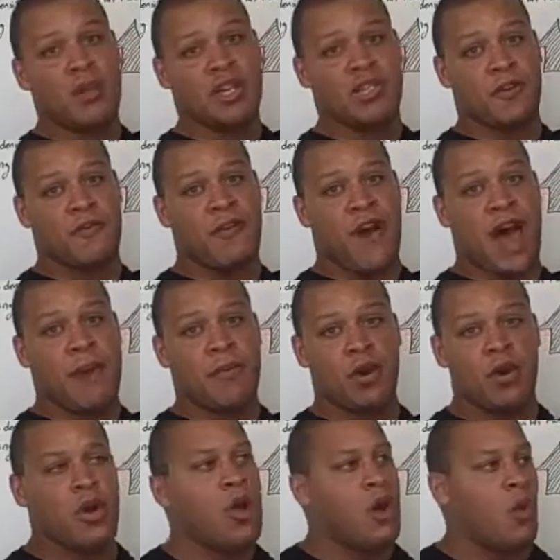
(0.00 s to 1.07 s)
2 muscle
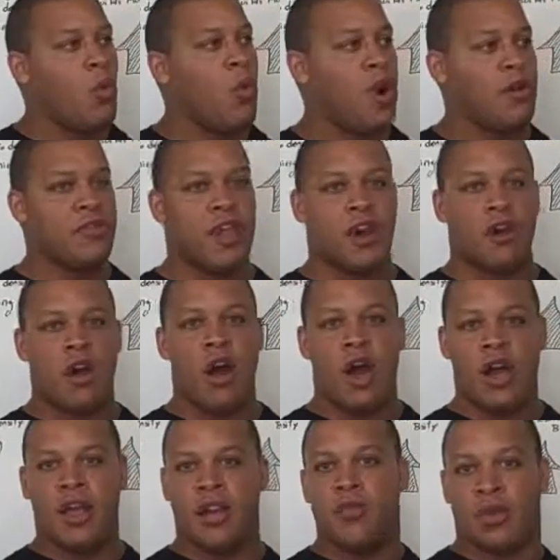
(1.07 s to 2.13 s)
fiber, where there
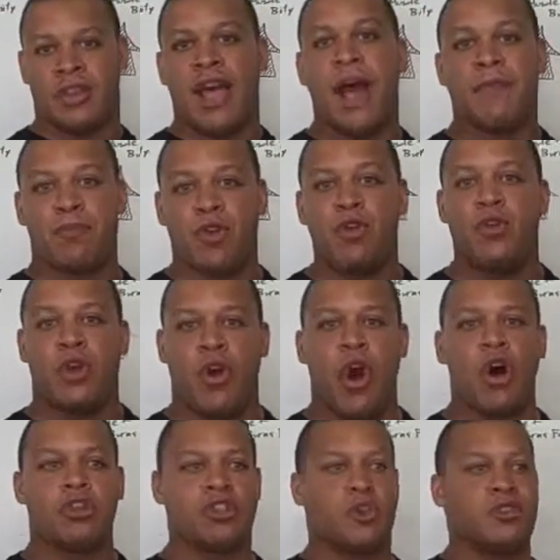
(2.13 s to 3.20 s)
are, and with type 2 there
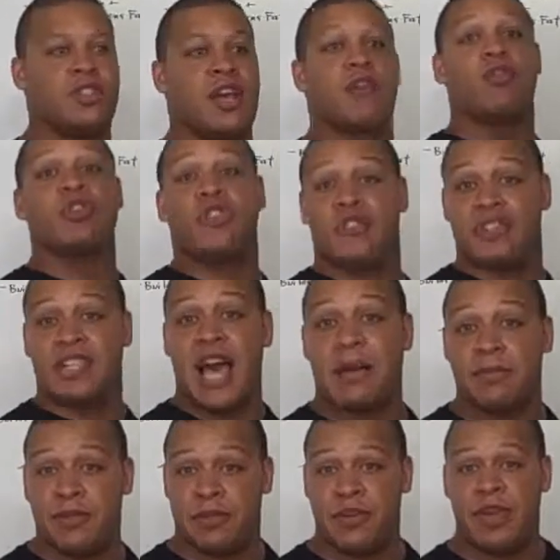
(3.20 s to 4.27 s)
are also several different
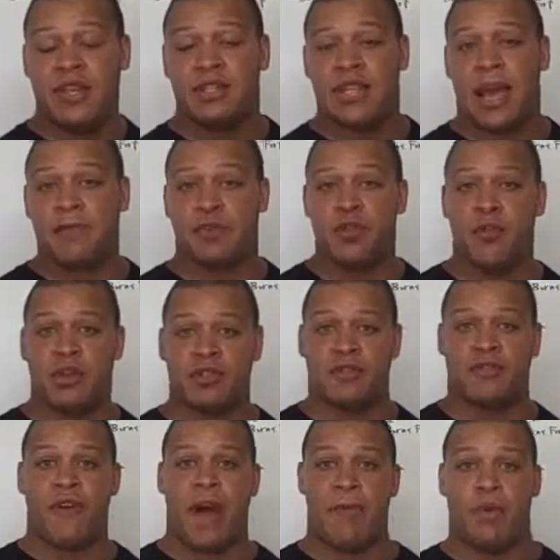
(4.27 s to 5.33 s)
types of type 2
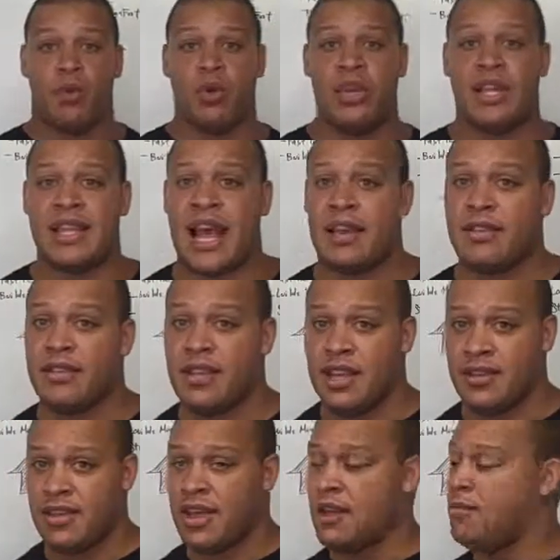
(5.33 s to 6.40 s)
muscle fiber, and we'll get
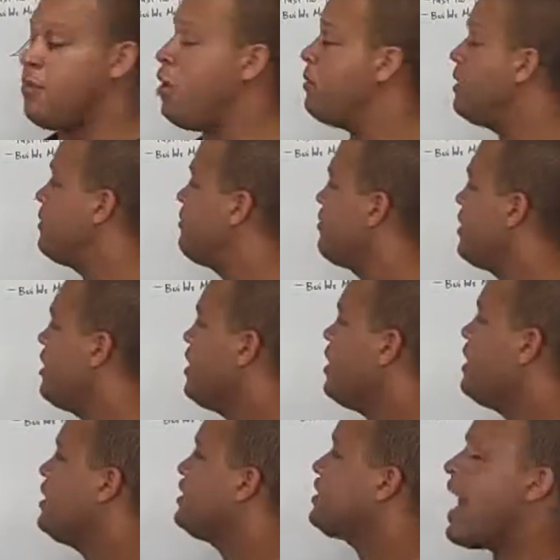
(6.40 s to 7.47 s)
to that in a moment.
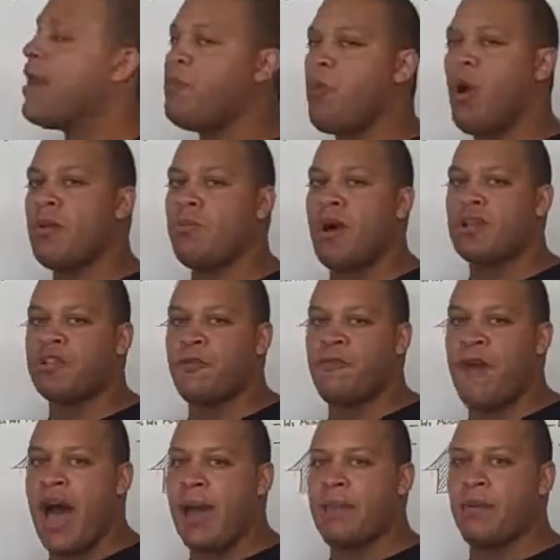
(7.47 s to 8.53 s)
Type 1 muscle
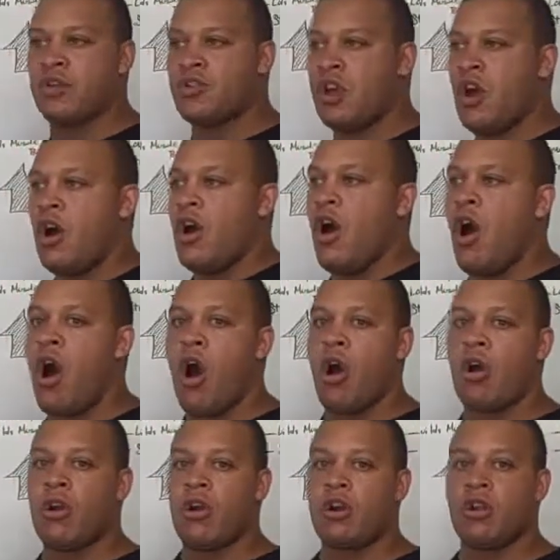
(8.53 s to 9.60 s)
fibers
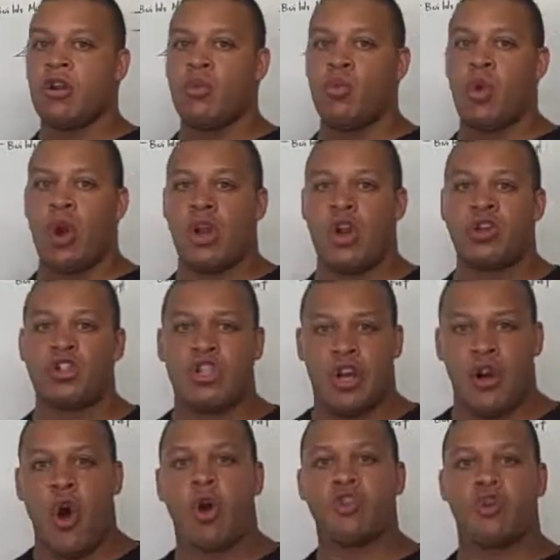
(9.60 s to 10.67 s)
are what are
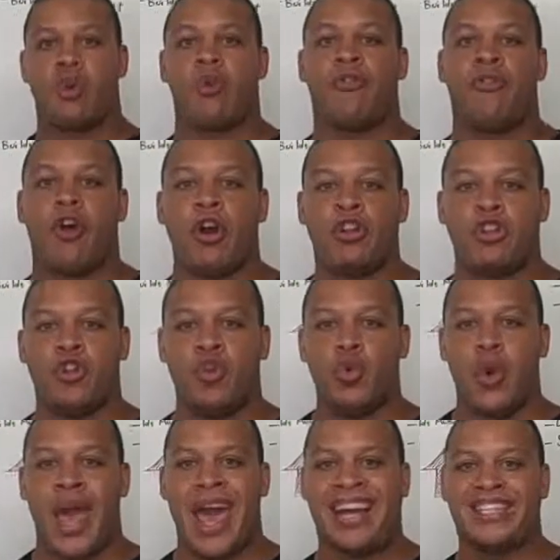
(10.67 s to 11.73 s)
also referred
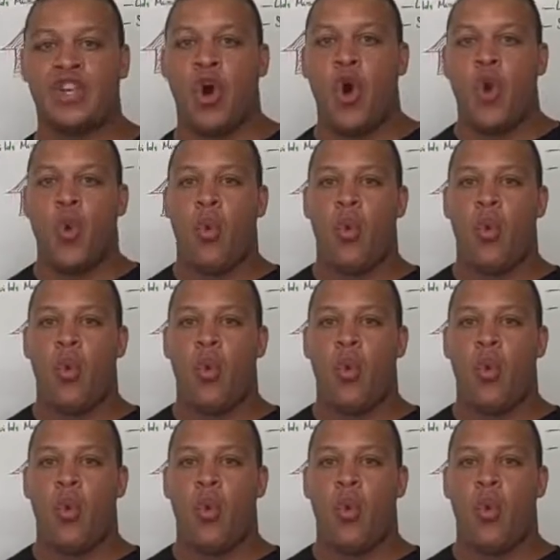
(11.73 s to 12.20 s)
to as